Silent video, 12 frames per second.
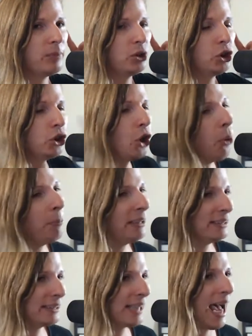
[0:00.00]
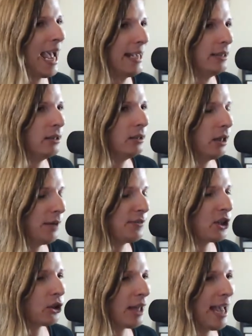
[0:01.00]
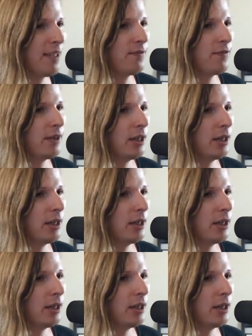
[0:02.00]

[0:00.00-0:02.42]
showman side of your life.